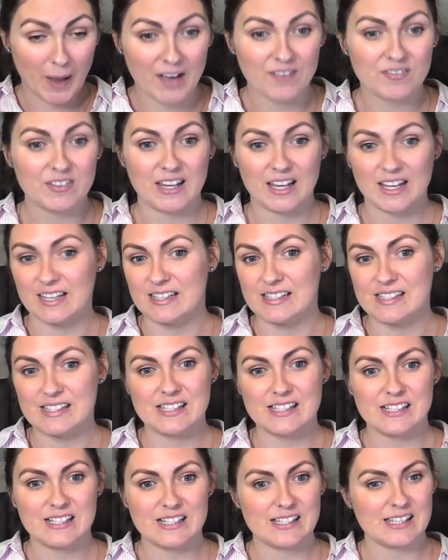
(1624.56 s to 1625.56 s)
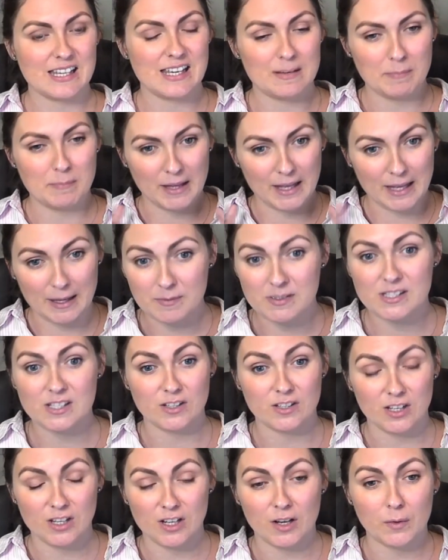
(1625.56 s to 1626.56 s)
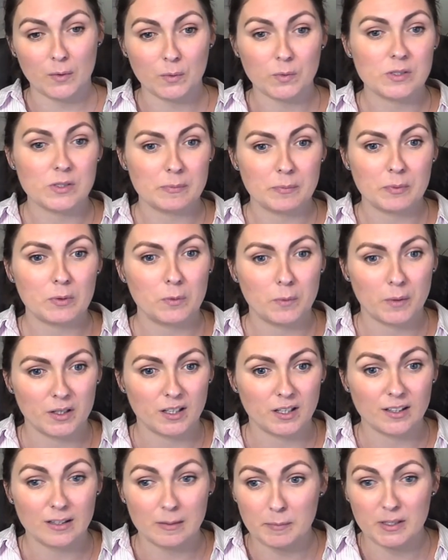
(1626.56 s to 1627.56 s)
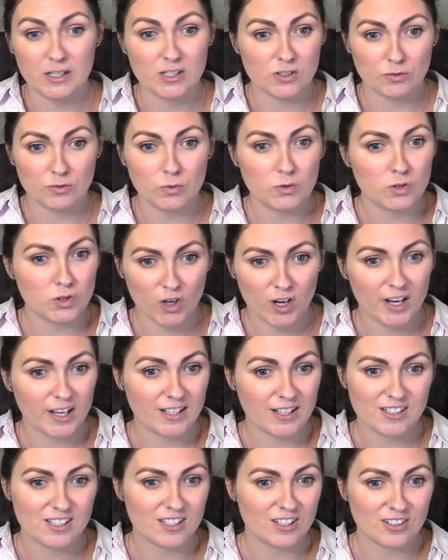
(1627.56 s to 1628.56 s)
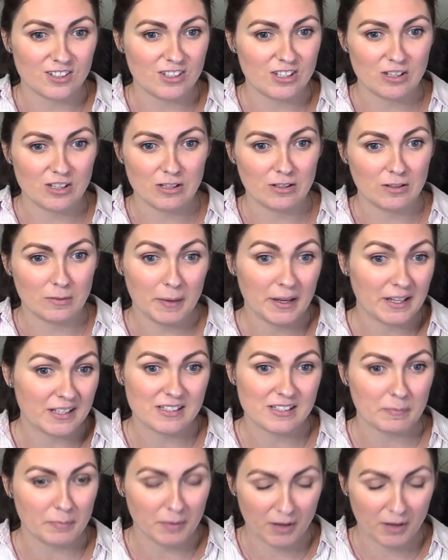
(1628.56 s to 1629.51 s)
having that consistency and being able to all support one another, because you're all trying to do your best